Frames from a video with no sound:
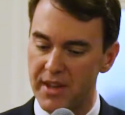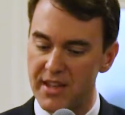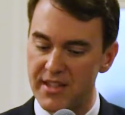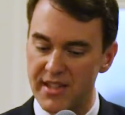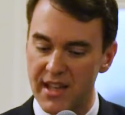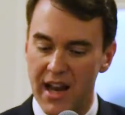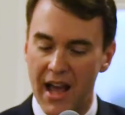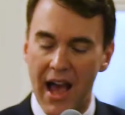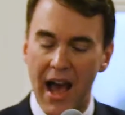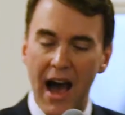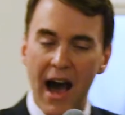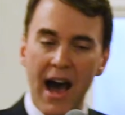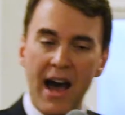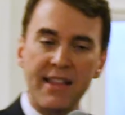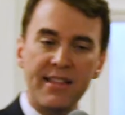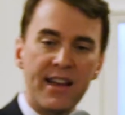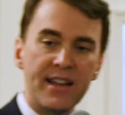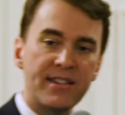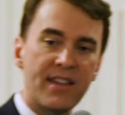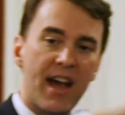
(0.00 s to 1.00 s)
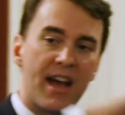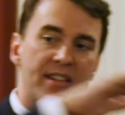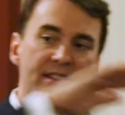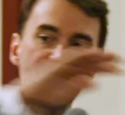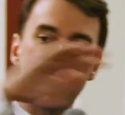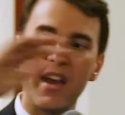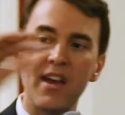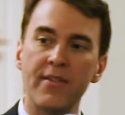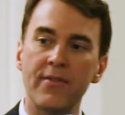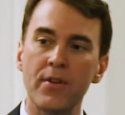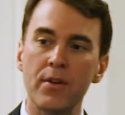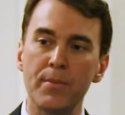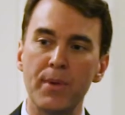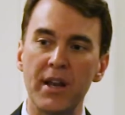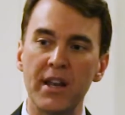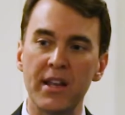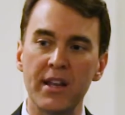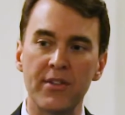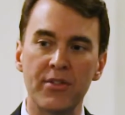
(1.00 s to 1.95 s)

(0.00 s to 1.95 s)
He said, I'd like to ask everybody